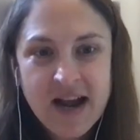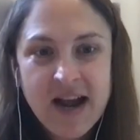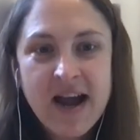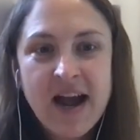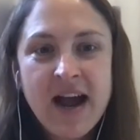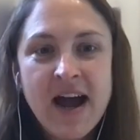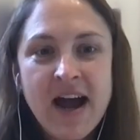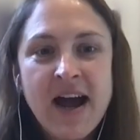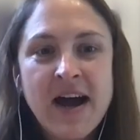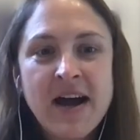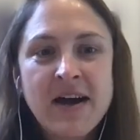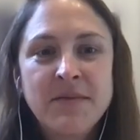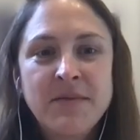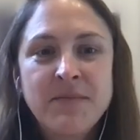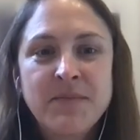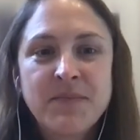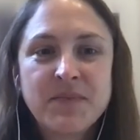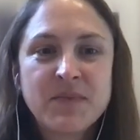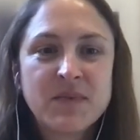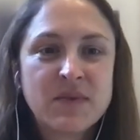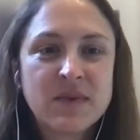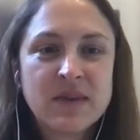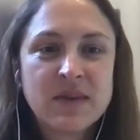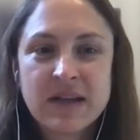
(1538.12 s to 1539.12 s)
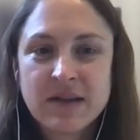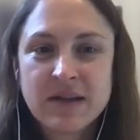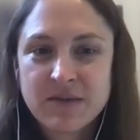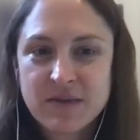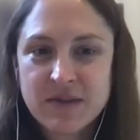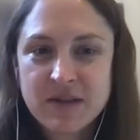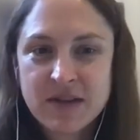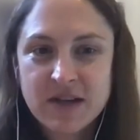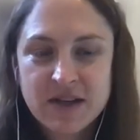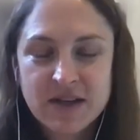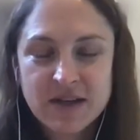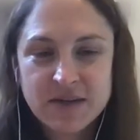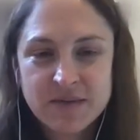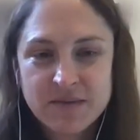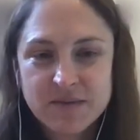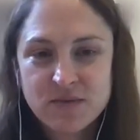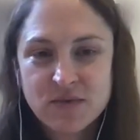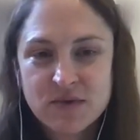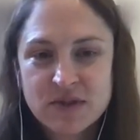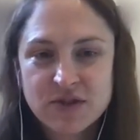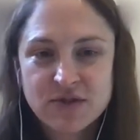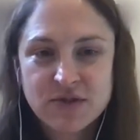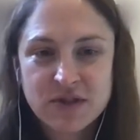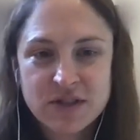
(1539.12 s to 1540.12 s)
like the
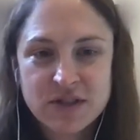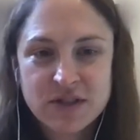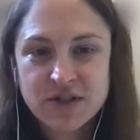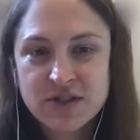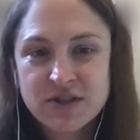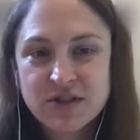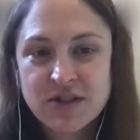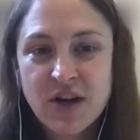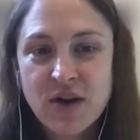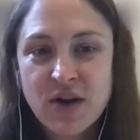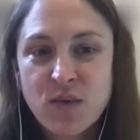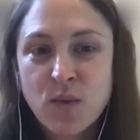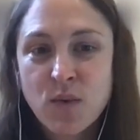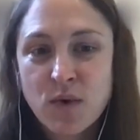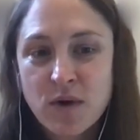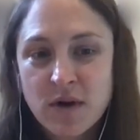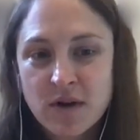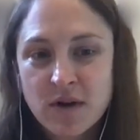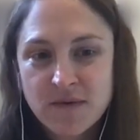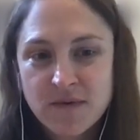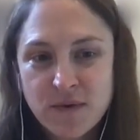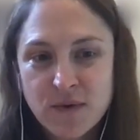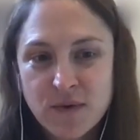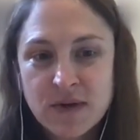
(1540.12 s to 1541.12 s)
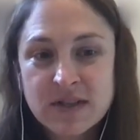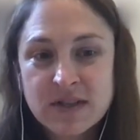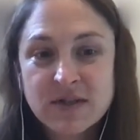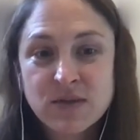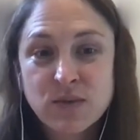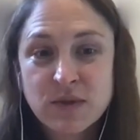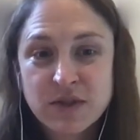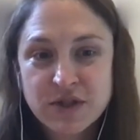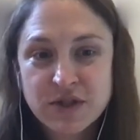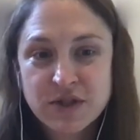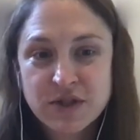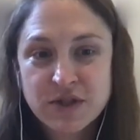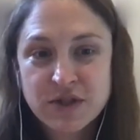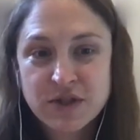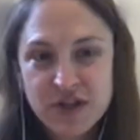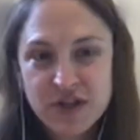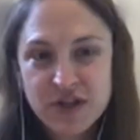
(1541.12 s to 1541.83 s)
restrictions on workforce, which